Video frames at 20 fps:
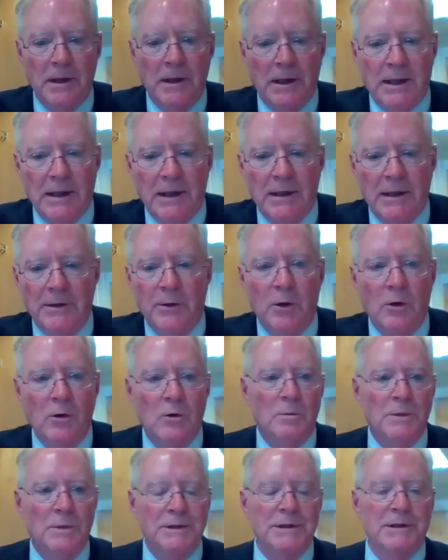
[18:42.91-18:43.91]
Again,
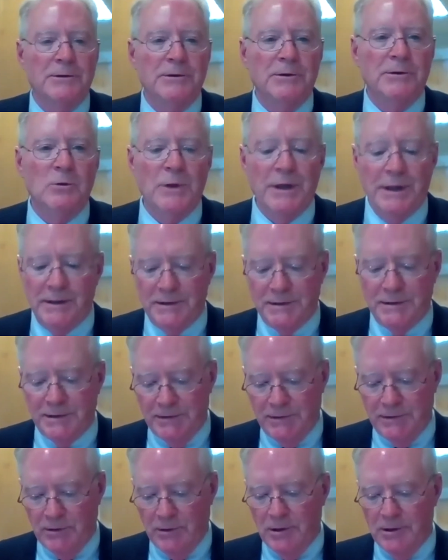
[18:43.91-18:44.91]
no material
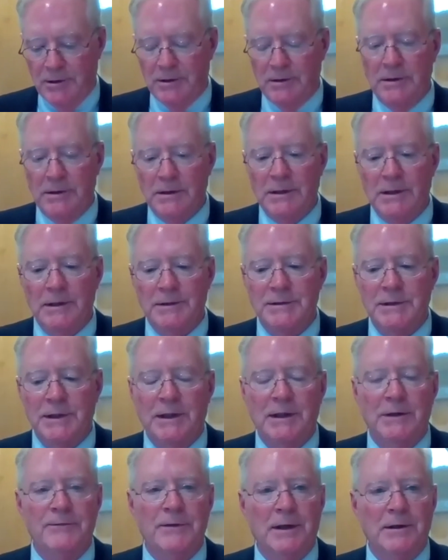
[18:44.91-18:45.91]
weaknesses or
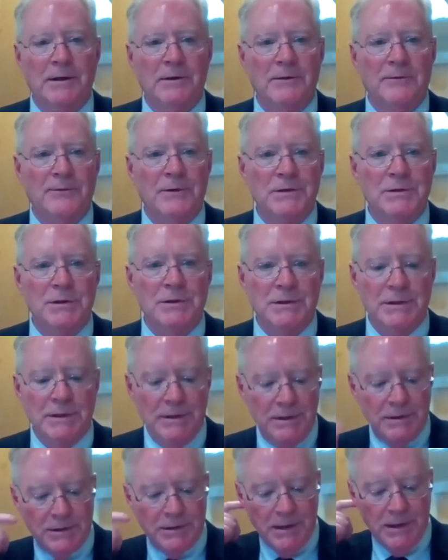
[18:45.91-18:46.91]
significant
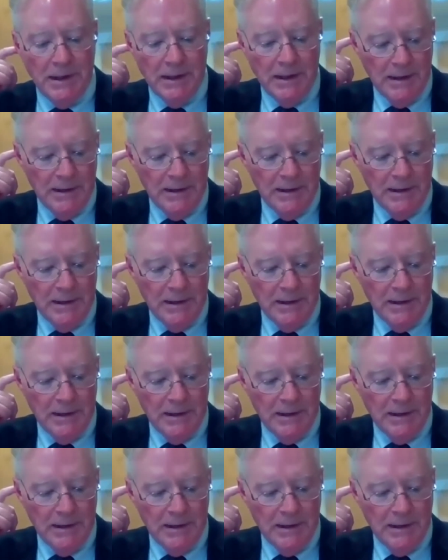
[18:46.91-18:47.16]
deficiencies.